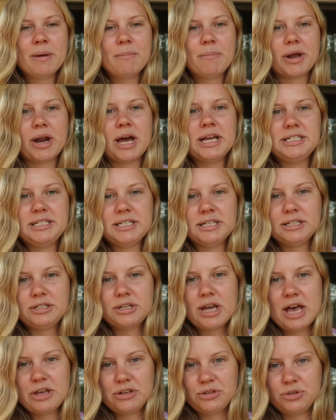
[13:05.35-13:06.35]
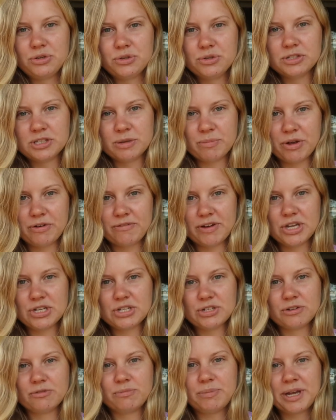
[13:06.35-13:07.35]
but I did use the
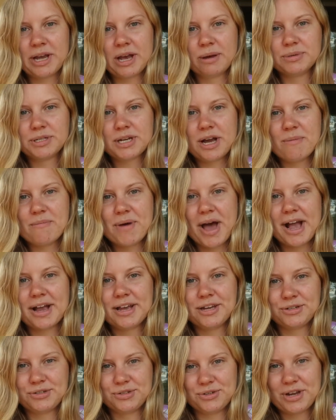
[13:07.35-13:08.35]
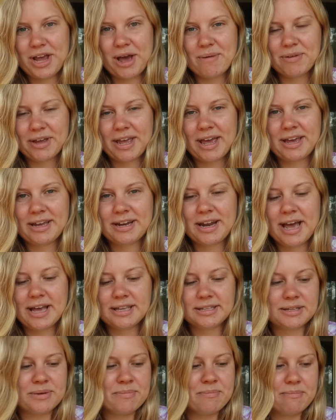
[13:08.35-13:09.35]
motivation of being able to come back and do camp again
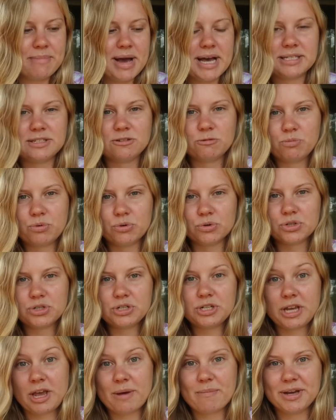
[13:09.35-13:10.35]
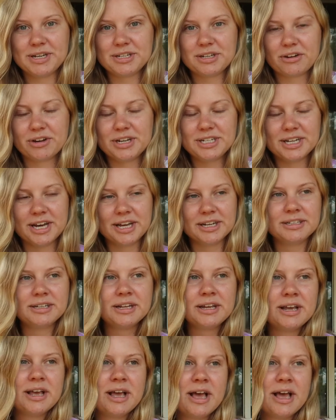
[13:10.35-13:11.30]
as a massive push to get my degree done.